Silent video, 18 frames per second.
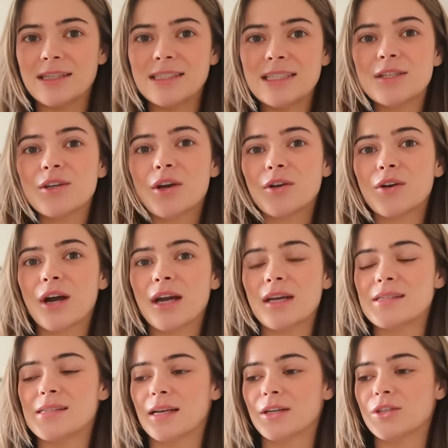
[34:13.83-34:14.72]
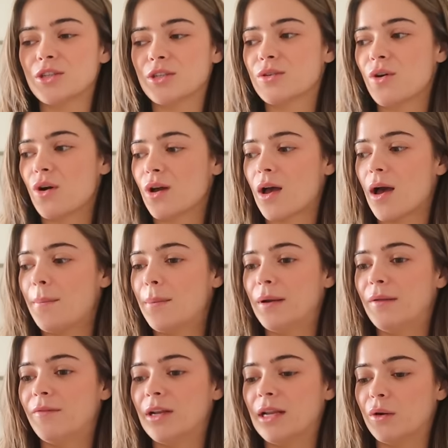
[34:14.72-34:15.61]
I didn't go crazy, I just got a
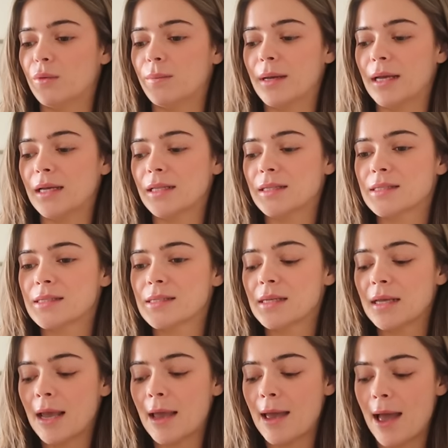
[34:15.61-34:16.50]
couple of little bits.